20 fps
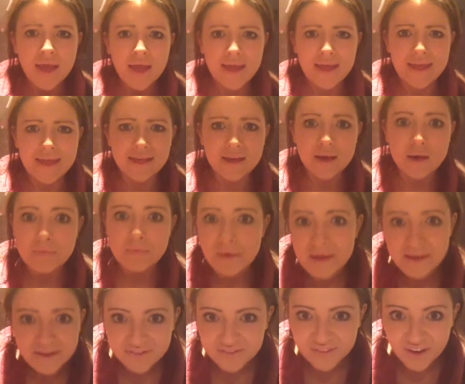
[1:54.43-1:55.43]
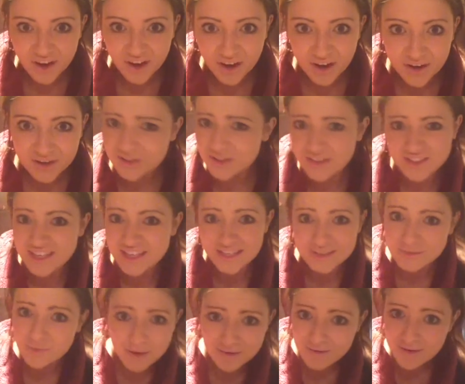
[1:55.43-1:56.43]
in Ibiza, because that's
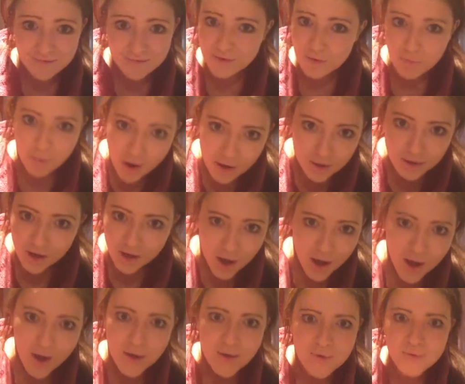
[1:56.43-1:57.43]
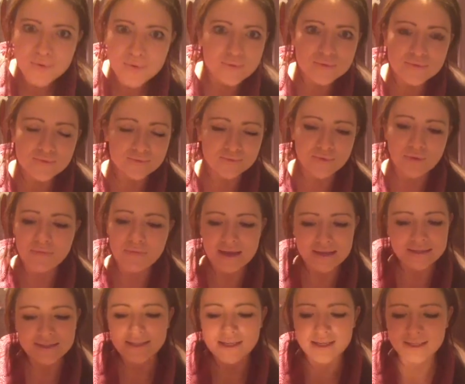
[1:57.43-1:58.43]
where everyone goes from
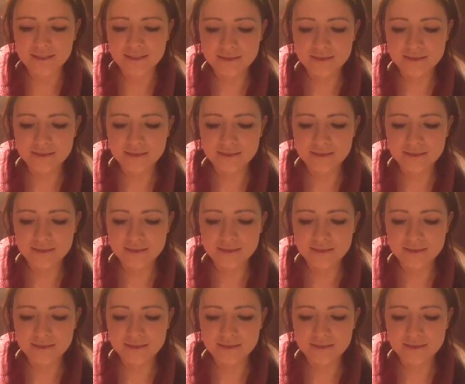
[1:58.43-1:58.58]
Essex.